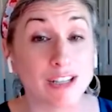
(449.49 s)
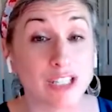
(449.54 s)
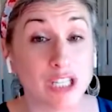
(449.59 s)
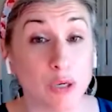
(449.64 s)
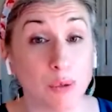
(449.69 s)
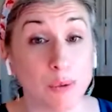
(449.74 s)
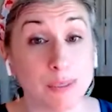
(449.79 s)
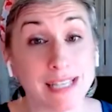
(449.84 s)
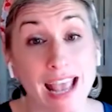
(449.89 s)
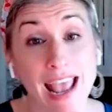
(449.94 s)
so it
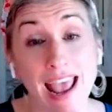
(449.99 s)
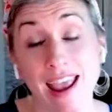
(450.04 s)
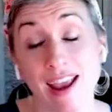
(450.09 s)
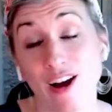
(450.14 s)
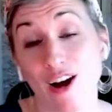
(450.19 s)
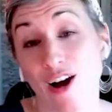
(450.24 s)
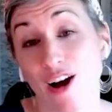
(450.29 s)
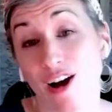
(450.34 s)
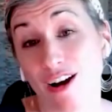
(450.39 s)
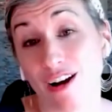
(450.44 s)
was
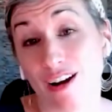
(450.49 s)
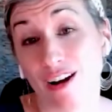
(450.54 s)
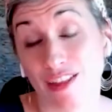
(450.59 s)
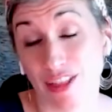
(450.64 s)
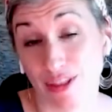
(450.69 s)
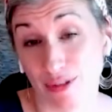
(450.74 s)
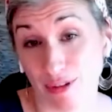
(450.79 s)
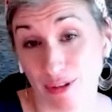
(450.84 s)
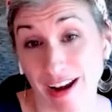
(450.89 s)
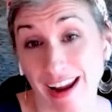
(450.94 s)

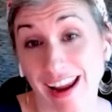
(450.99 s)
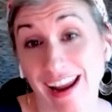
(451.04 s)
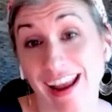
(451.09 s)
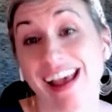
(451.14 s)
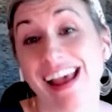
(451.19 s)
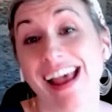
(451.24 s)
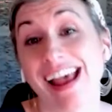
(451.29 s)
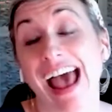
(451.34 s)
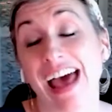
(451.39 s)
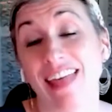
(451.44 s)
AR3,
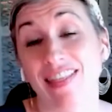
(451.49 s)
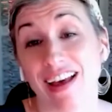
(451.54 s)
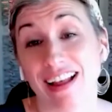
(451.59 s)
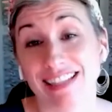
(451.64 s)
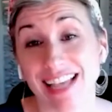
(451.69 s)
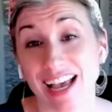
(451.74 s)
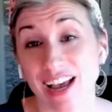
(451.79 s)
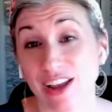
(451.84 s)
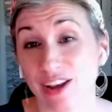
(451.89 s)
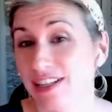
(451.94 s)
and that's
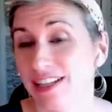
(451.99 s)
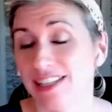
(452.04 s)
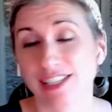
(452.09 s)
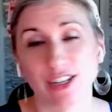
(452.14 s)
how you did.